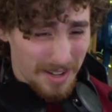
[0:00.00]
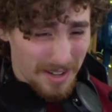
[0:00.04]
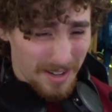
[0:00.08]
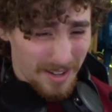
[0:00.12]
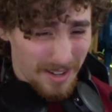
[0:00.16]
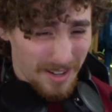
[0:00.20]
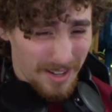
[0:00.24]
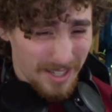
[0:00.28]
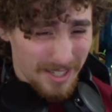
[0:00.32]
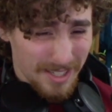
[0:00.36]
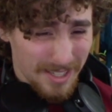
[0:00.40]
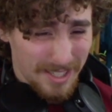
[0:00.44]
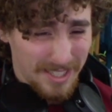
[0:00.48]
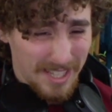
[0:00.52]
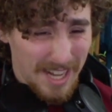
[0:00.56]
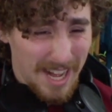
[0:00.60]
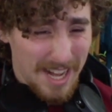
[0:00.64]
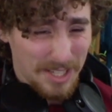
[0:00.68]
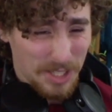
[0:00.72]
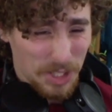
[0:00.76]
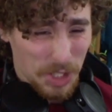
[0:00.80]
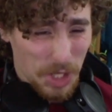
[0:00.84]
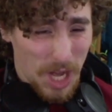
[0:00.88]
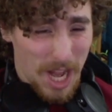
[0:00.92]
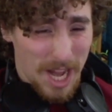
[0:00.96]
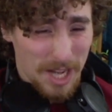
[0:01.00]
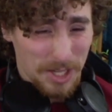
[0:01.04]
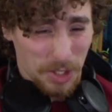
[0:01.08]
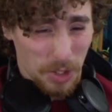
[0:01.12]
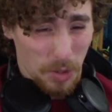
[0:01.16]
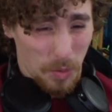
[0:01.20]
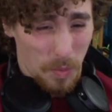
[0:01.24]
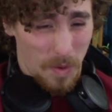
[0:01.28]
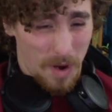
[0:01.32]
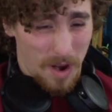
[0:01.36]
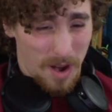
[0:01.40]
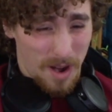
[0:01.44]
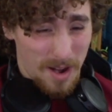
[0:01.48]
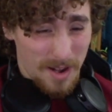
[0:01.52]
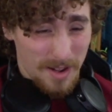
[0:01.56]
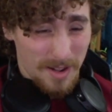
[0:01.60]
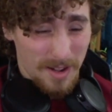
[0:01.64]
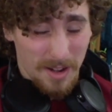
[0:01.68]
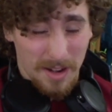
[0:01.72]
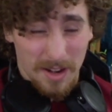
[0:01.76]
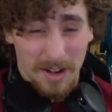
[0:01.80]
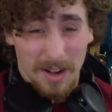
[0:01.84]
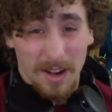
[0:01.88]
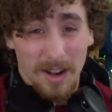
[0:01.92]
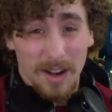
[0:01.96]
Saskatchewan.
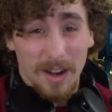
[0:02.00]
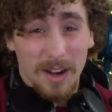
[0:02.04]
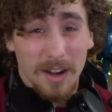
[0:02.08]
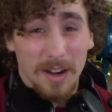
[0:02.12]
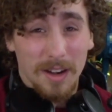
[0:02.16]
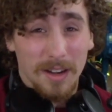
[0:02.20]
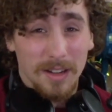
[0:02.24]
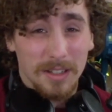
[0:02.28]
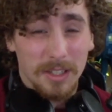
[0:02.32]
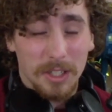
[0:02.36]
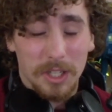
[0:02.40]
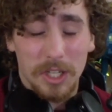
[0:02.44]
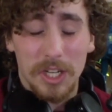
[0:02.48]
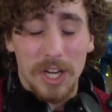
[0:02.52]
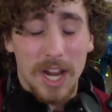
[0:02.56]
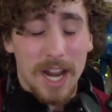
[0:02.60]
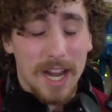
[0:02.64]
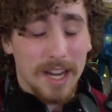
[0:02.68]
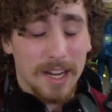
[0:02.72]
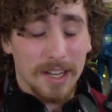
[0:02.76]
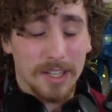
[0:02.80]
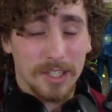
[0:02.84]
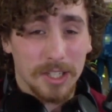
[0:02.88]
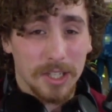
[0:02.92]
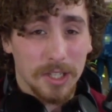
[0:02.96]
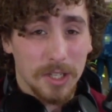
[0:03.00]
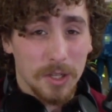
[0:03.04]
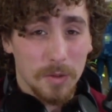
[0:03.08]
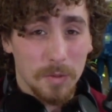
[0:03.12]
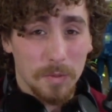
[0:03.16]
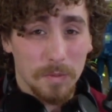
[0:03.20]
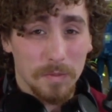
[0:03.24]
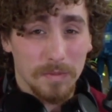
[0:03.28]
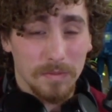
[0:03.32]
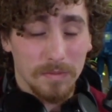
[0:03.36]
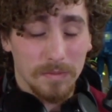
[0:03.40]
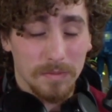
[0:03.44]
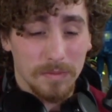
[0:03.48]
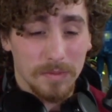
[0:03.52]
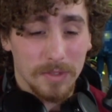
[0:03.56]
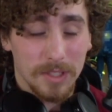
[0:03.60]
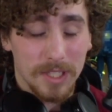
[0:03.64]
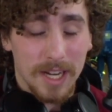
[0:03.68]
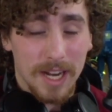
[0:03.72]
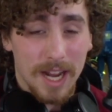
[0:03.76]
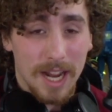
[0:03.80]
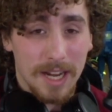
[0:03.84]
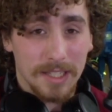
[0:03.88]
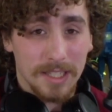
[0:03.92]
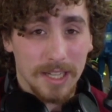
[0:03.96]
Canadians, can you say
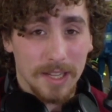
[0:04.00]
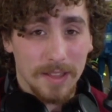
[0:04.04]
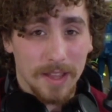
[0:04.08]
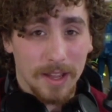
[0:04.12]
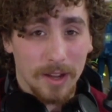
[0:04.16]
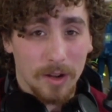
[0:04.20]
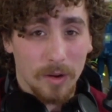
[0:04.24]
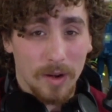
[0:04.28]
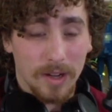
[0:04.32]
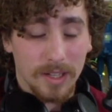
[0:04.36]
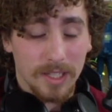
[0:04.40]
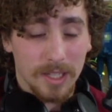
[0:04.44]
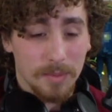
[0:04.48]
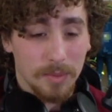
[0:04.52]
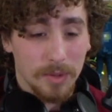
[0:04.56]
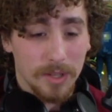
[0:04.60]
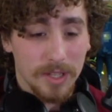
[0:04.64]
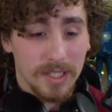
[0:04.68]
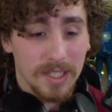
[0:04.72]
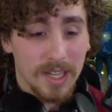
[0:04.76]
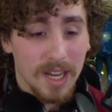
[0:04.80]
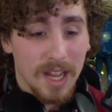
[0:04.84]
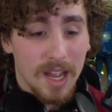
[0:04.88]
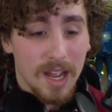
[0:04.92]
I said that correctly, please?